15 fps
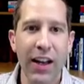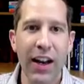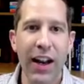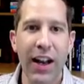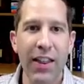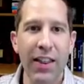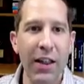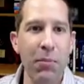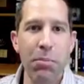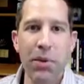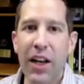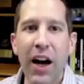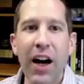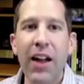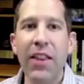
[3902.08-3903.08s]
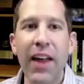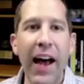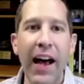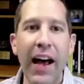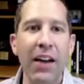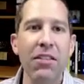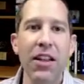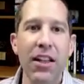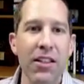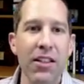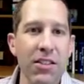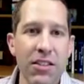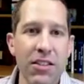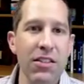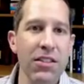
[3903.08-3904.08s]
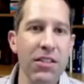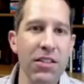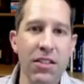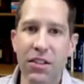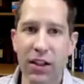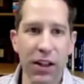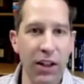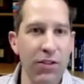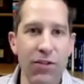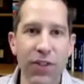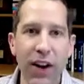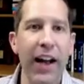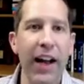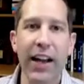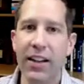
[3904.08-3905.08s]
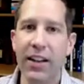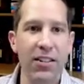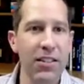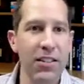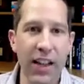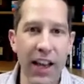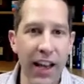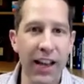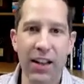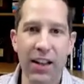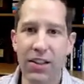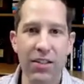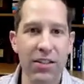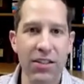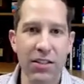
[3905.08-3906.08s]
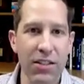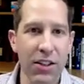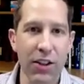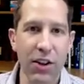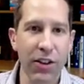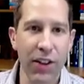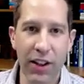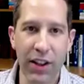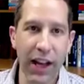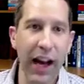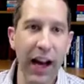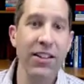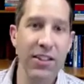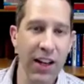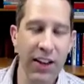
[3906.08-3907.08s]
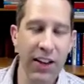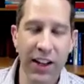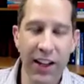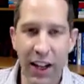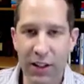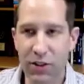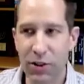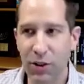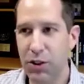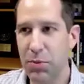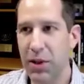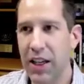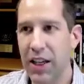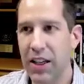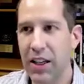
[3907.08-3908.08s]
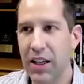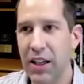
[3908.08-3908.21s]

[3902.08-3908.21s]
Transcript: And then beyond that, it's fine, it's cake, it's, you know, the icing on the cake, so to speak.